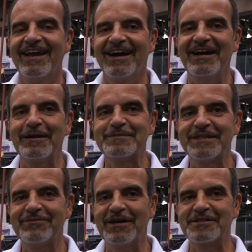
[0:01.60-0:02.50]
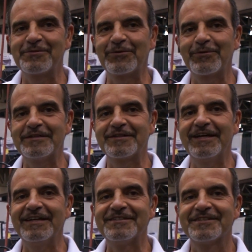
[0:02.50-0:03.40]
Hi, I'm Steve Hosher with
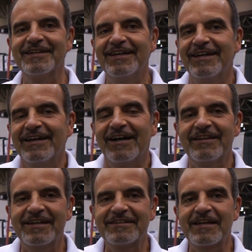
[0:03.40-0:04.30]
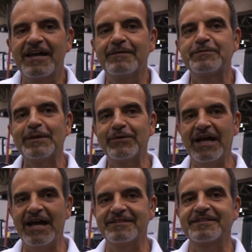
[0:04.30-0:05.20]
RazorGage. A lot of times people
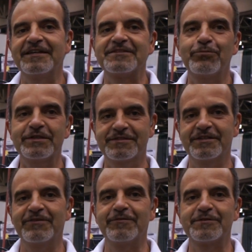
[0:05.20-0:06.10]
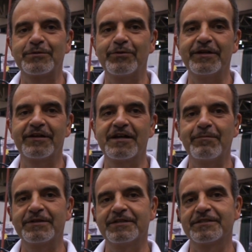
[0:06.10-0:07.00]
ask us what's the difference between our
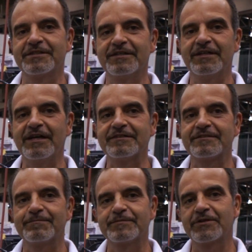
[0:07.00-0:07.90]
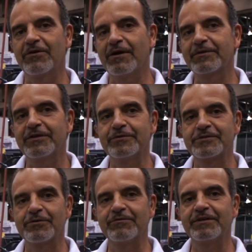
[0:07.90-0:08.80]
competition and us. So I'm going to do a
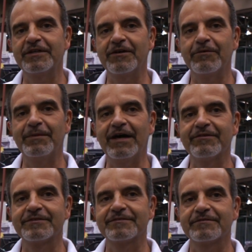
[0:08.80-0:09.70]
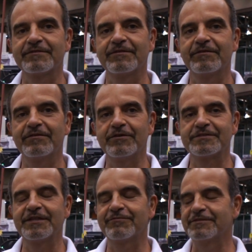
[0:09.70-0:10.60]
short video about those
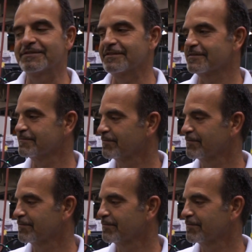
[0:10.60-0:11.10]
differences.